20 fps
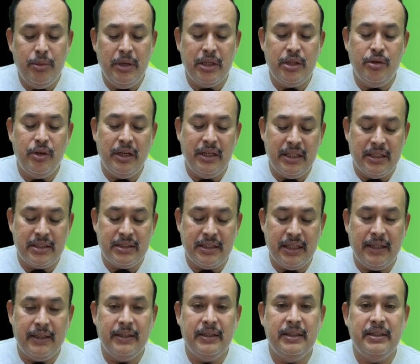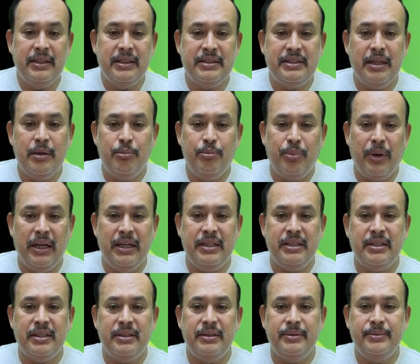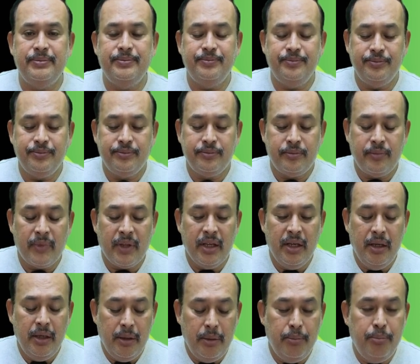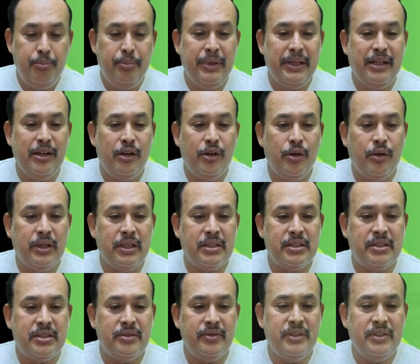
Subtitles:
you understand the same point. Bring you notice with the